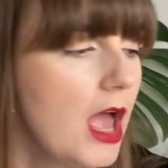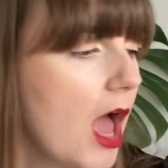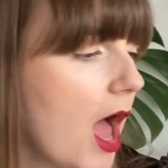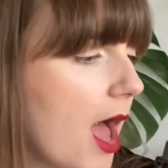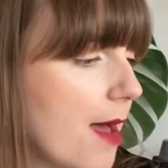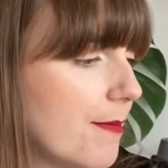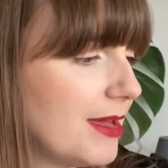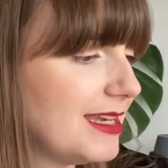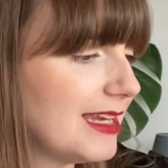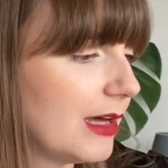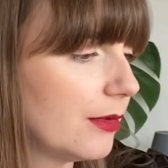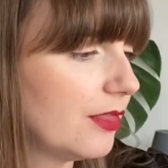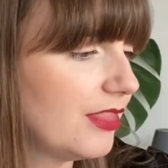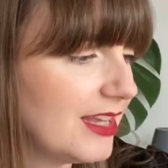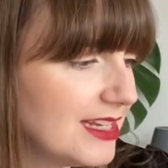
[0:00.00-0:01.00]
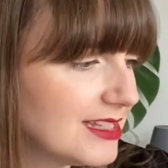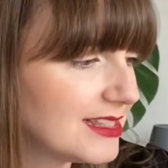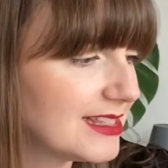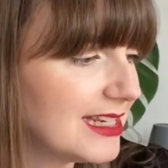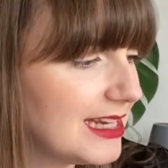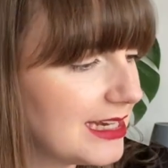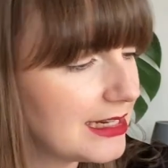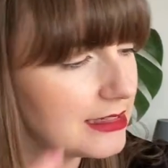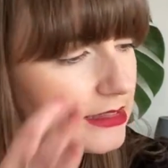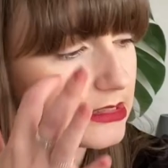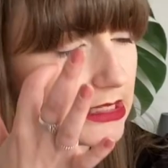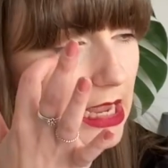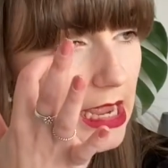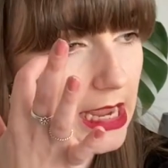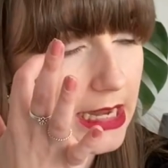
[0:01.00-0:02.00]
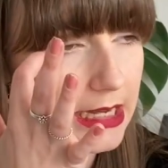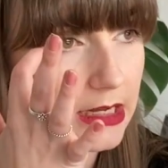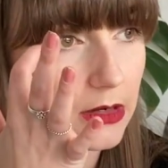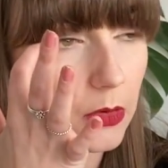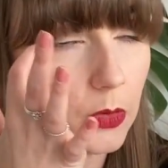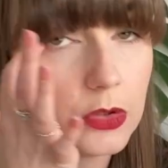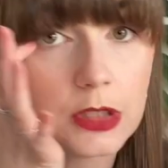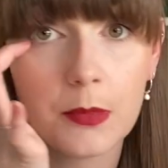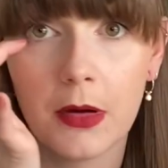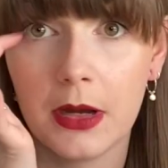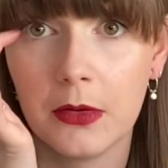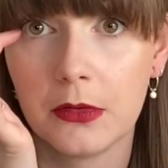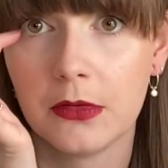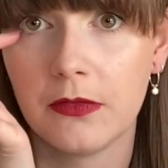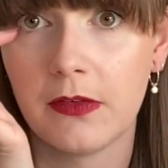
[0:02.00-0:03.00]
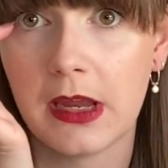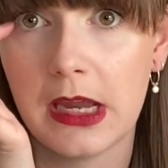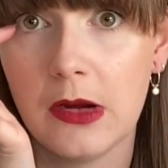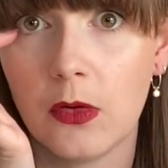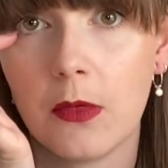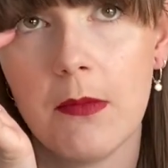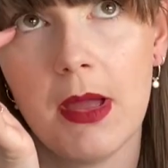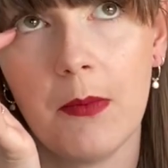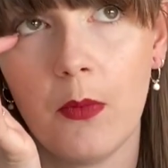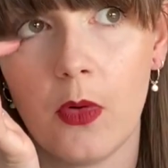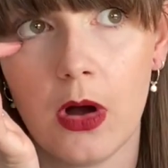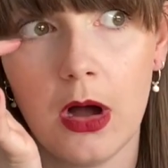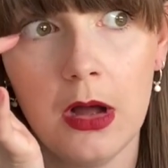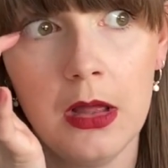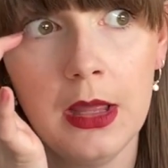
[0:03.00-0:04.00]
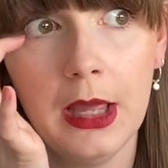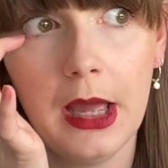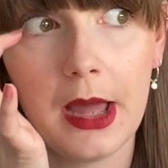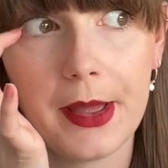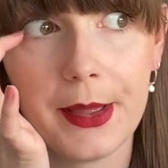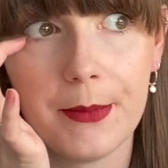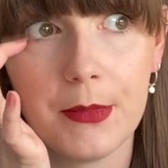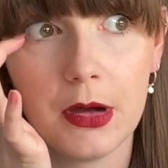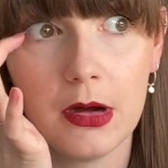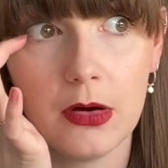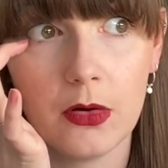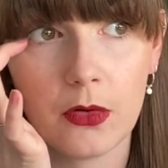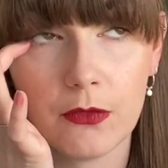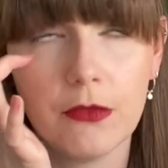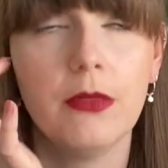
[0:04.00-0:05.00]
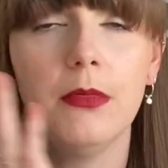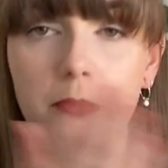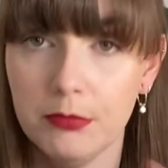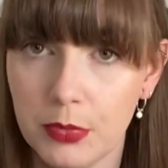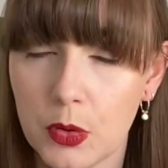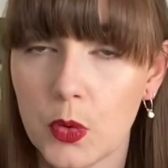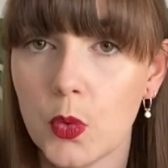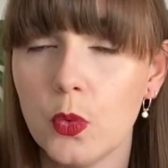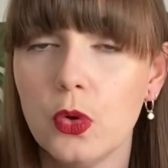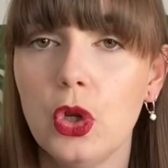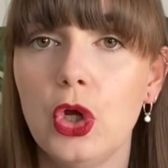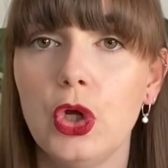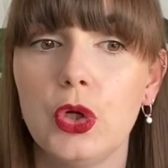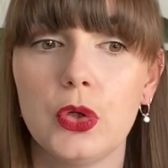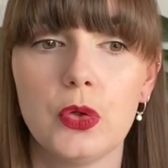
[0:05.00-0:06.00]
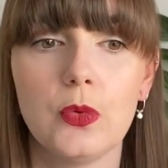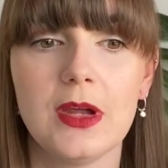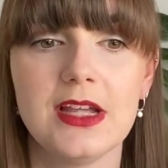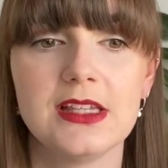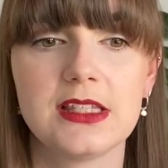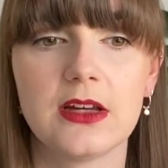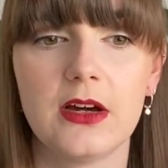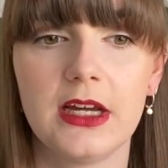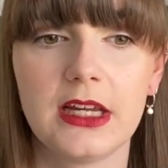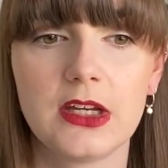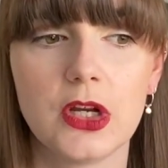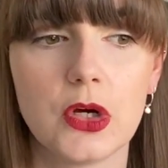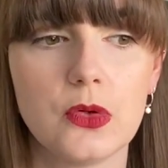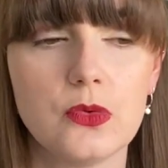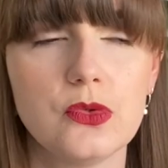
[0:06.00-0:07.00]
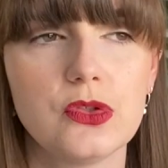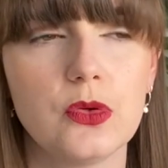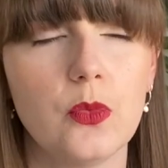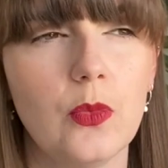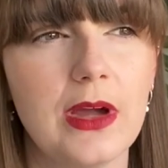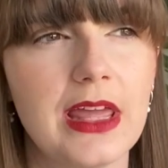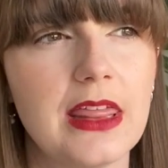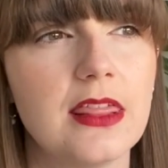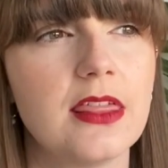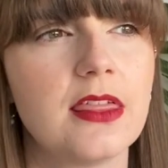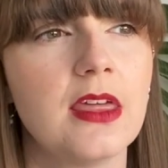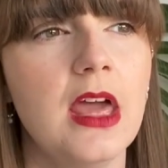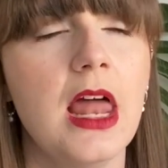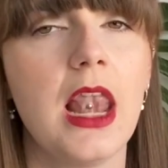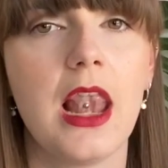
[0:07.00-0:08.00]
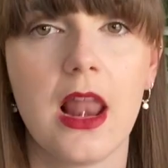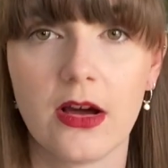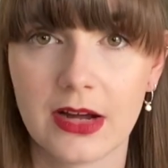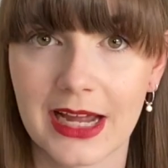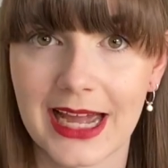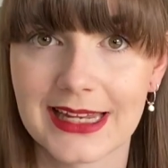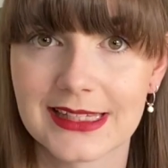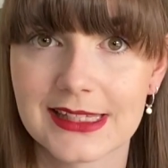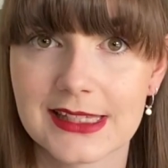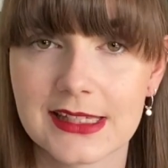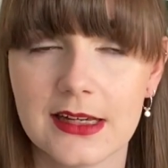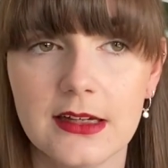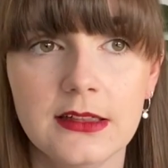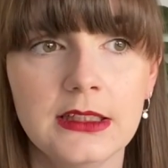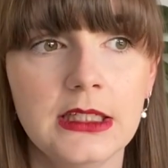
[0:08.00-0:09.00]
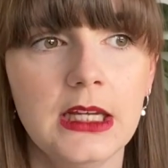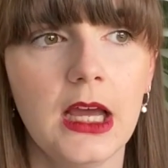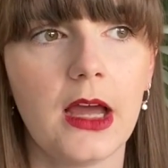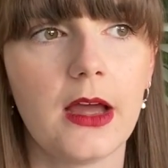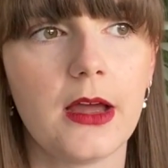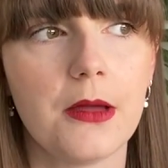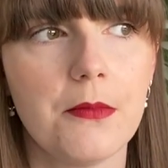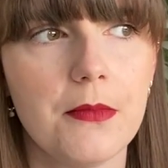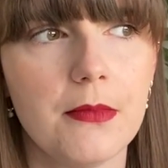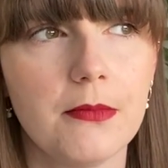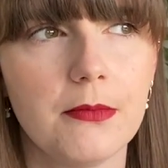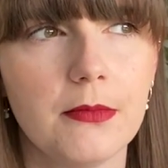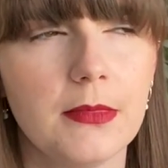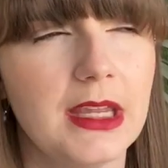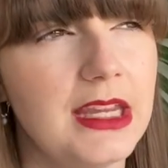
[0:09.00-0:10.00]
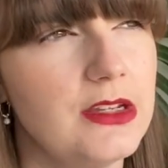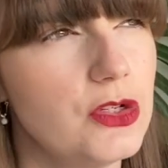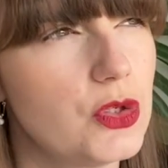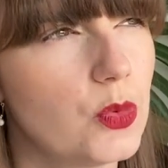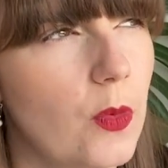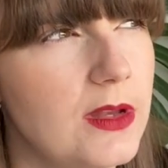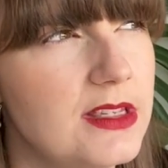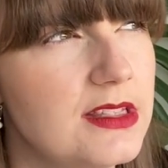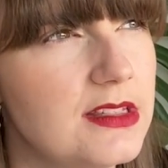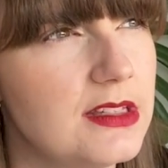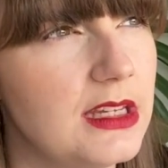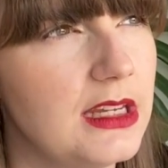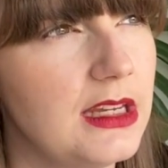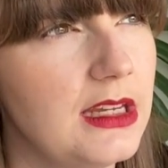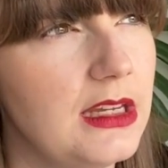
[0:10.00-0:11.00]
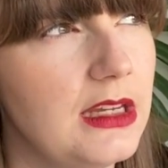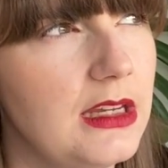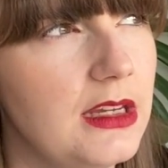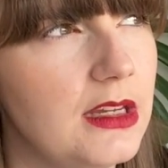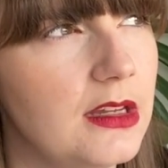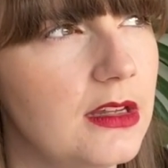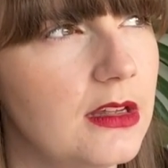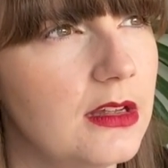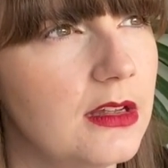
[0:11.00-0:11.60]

Um, now this is a autobiography or a memoir um, of Paul, who is diagnosed with lung cancer um, in 20,